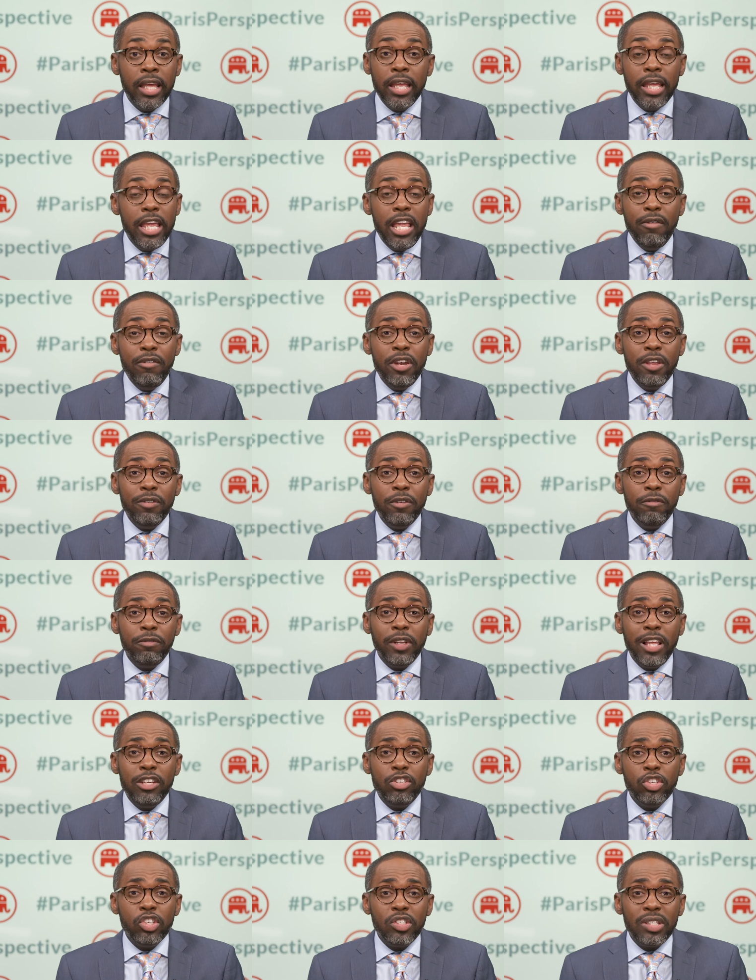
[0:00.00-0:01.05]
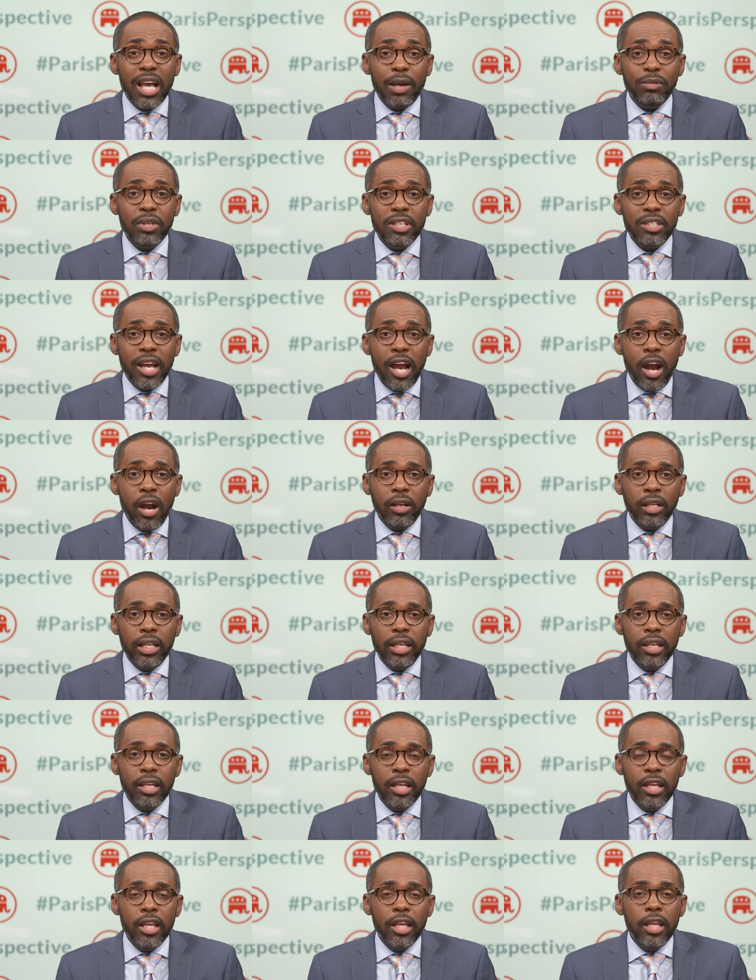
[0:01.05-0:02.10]
Even if inflation stopped
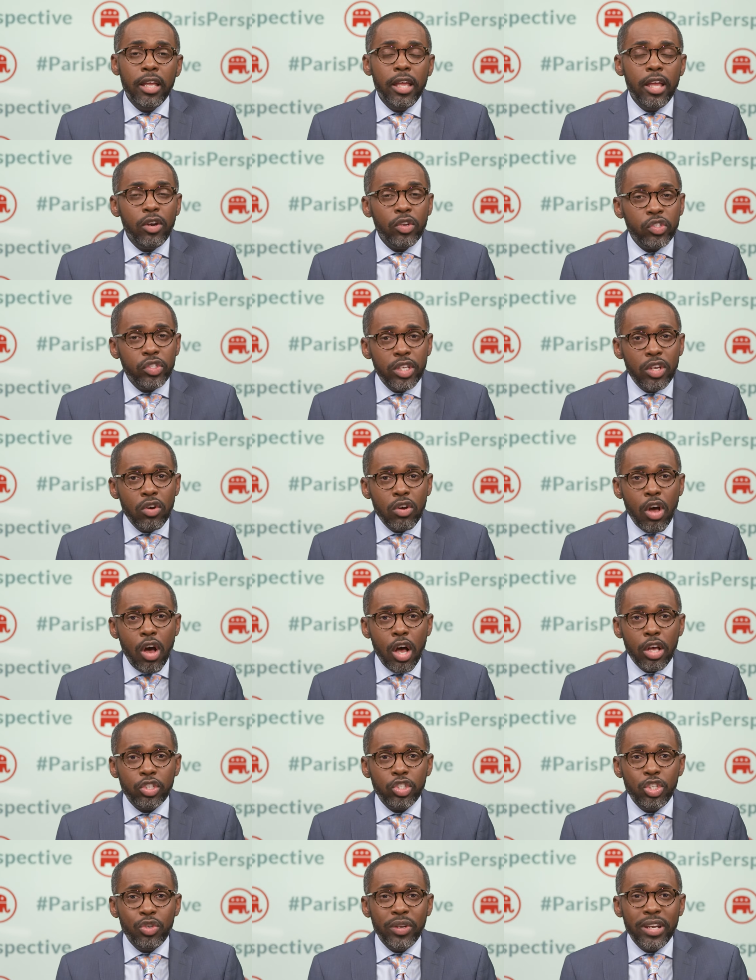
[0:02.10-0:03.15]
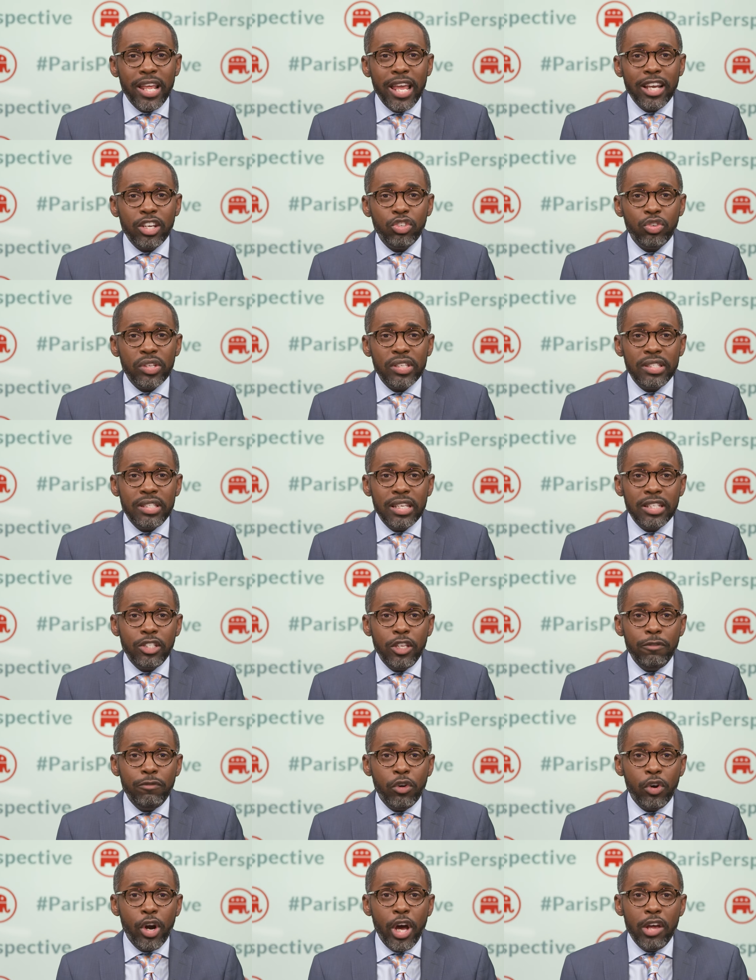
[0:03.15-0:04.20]
entirely, It'll still cost you an extra
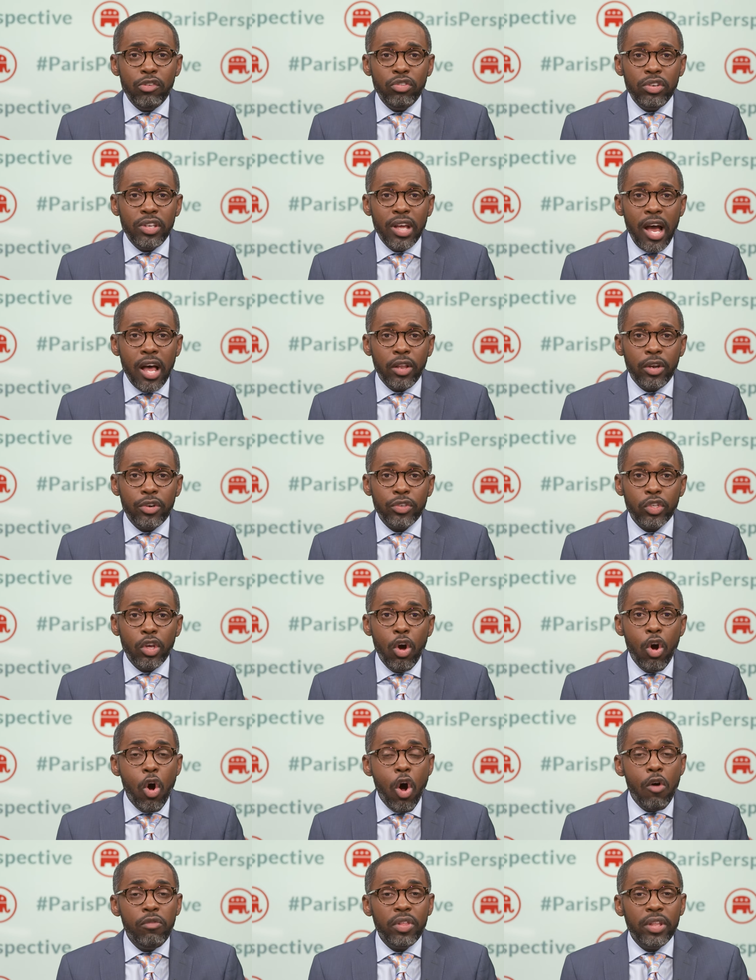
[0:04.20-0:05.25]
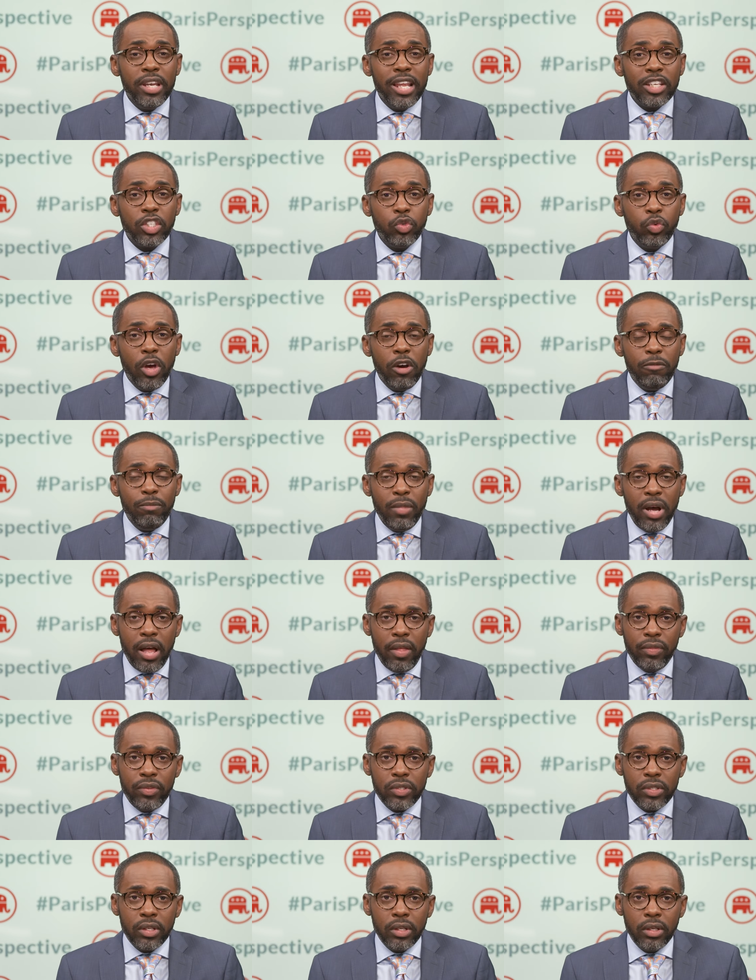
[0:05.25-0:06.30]
$6,400 over the next 12
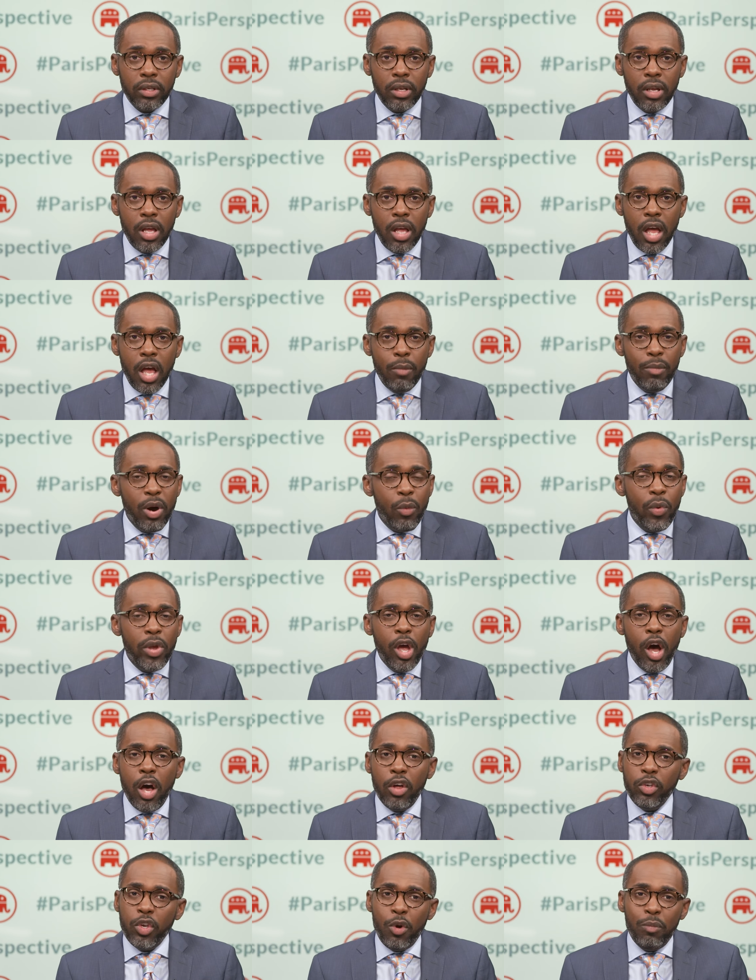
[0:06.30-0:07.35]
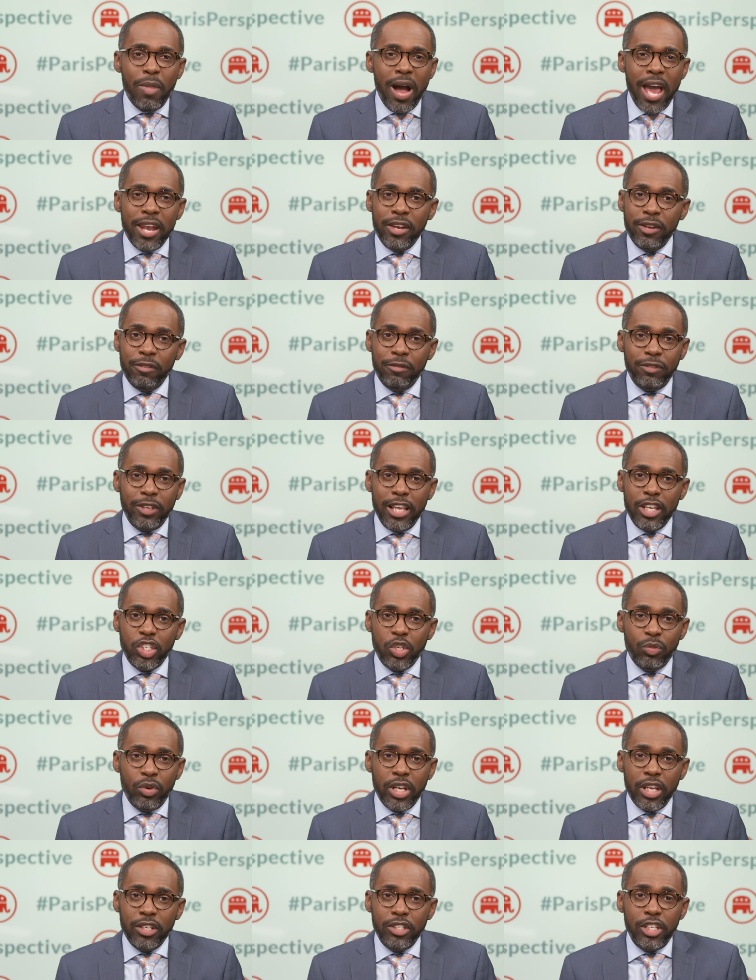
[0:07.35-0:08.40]
months. But we all know Biden inflation
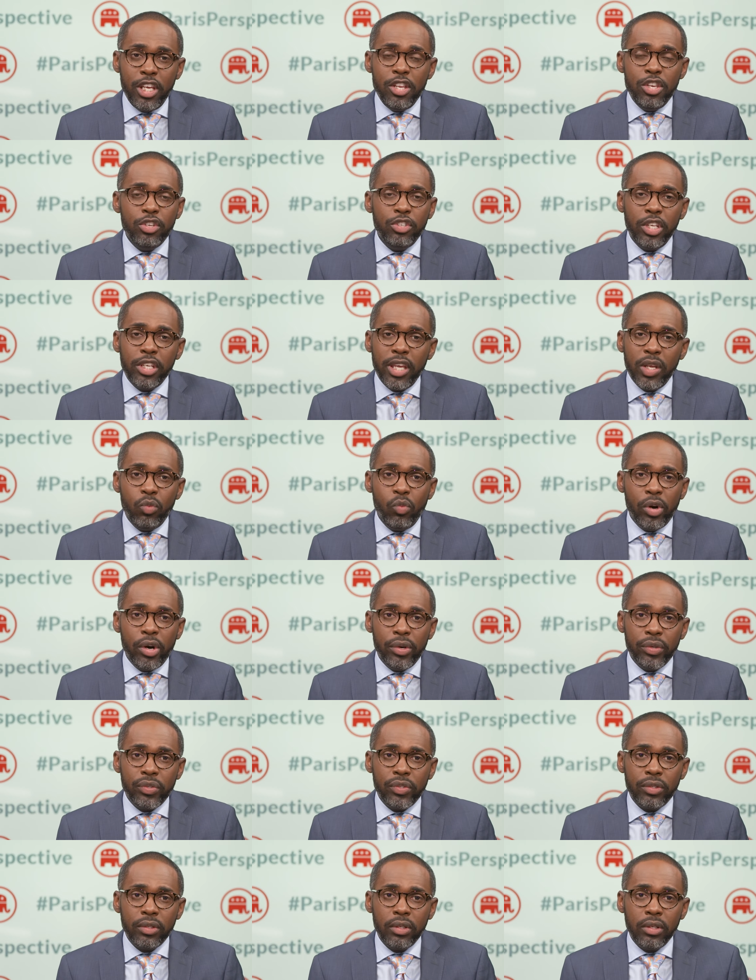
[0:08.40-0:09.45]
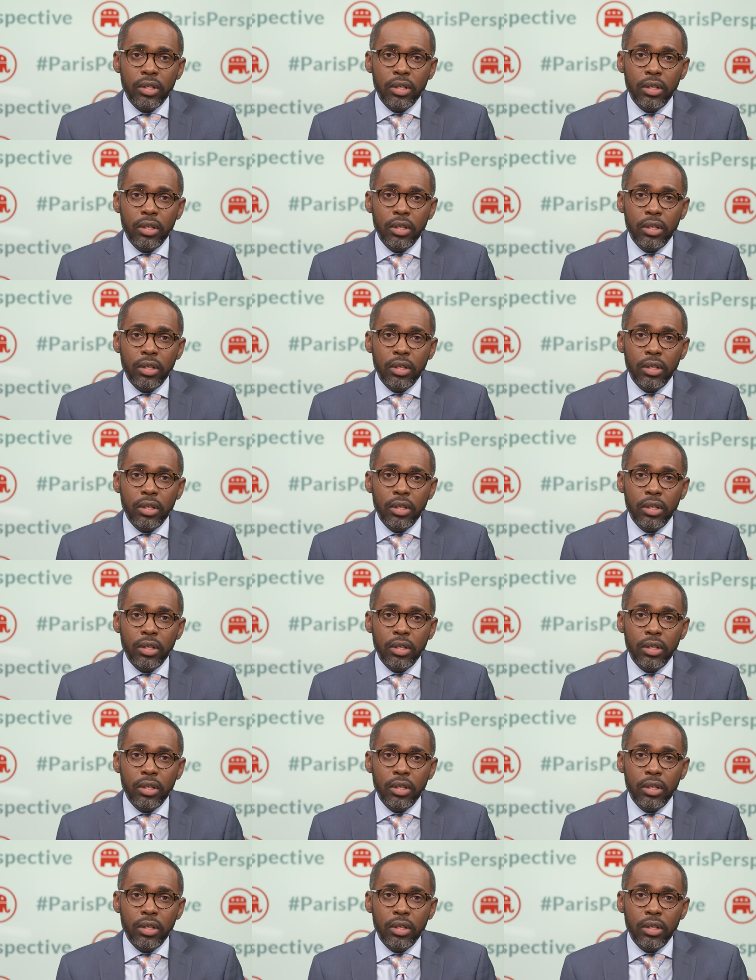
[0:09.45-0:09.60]
will continue to get worse.